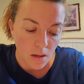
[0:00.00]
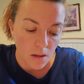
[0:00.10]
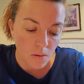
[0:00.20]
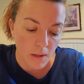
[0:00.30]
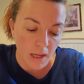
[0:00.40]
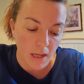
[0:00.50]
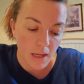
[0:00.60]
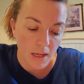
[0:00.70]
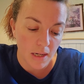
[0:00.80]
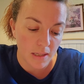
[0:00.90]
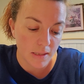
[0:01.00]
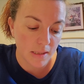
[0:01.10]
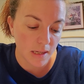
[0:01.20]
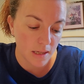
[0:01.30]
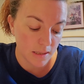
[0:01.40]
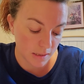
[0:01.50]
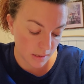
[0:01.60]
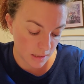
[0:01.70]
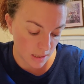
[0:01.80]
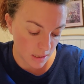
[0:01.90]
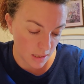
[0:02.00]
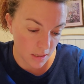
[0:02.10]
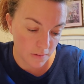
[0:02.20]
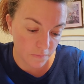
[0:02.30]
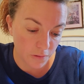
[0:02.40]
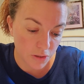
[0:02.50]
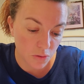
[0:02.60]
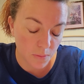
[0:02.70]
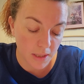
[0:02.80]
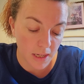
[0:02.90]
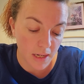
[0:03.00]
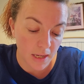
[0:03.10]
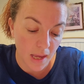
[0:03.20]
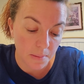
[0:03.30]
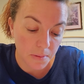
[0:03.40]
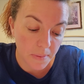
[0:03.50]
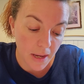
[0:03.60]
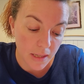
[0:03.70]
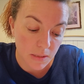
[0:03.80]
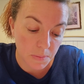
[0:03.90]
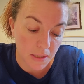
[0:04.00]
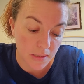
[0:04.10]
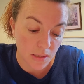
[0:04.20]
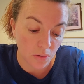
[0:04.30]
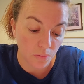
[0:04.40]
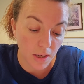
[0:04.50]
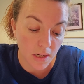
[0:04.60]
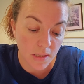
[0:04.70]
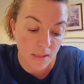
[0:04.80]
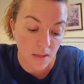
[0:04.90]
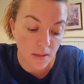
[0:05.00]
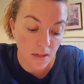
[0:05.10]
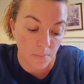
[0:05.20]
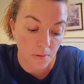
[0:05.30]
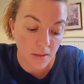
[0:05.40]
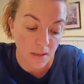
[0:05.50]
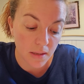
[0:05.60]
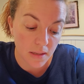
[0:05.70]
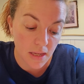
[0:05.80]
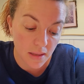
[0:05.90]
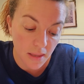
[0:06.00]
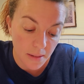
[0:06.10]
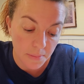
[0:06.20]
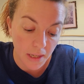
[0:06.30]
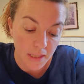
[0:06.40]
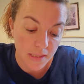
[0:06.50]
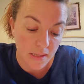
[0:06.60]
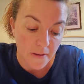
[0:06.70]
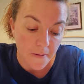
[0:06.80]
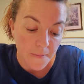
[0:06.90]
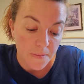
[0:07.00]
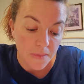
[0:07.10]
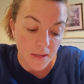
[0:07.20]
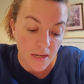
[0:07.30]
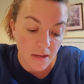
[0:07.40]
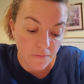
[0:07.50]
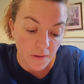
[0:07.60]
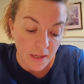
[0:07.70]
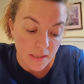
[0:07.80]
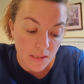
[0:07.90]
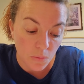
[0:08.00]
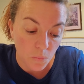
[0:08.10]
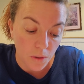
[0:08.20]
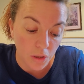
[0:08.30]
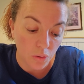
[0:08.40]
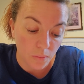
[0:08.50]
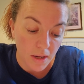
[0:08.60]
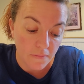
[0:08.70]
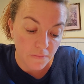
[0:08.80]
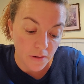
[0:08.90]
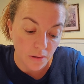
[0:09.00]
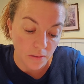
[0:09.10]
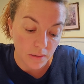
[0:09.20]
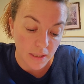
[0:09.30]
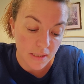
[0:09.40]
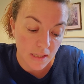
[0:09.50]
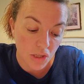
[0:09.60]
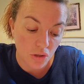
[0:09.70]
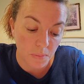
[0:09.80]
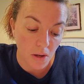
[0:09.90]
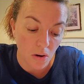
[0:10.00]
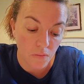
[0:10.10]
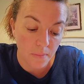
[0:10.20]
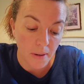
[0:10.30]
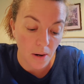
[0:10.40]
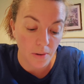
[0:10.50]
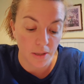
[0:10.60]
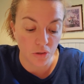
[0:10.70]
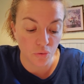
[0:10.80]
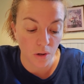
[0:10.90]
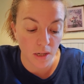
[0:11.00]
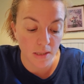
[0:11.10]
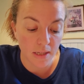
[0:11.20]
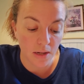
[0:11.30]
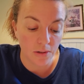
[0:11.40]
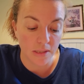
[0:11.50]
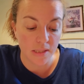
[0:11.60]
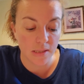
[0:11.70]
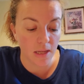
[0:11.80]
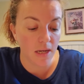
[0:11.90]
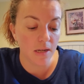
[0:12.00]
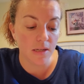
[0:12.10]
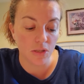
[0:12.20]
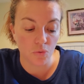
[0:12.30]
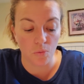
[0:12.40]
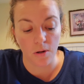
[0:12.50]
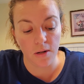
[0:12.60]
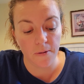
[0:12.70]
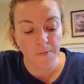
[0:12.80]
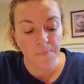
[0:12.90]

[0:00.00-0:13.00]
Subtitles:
Okay, and it says in verse 20, and it came to pass because of the greatness of the number of the Lamanites, the Nephites were in great fear, lest they should be overpowered and trodden down and slain and destroyed.